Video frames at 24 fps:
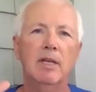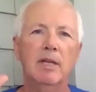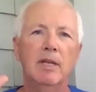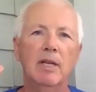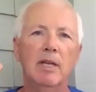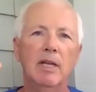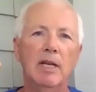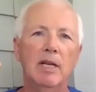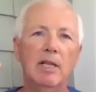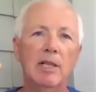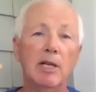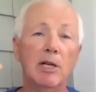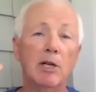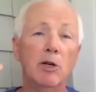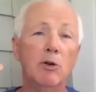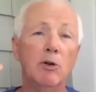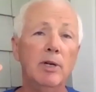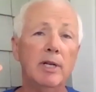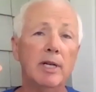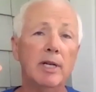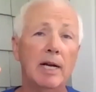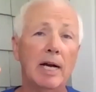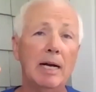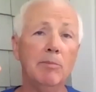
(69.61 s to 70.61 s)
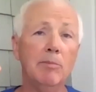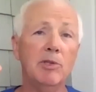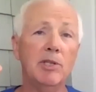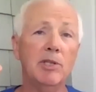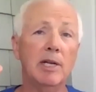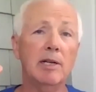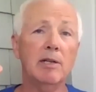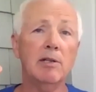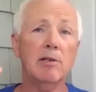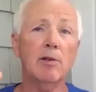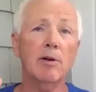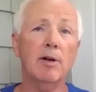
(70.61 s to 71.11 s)
Hello, I'm
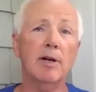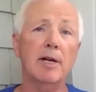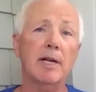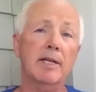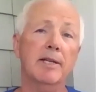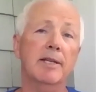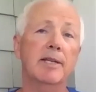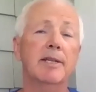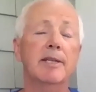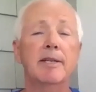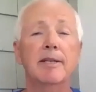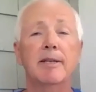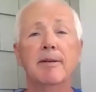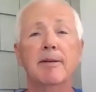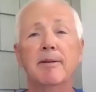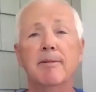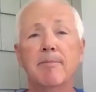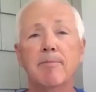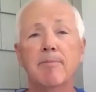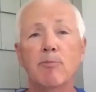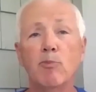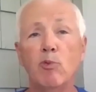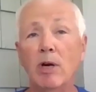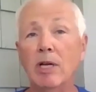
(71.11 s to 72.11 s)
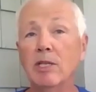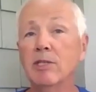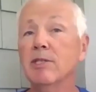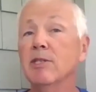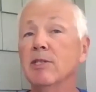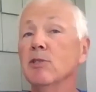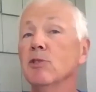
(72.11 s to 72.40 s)
John Clark, President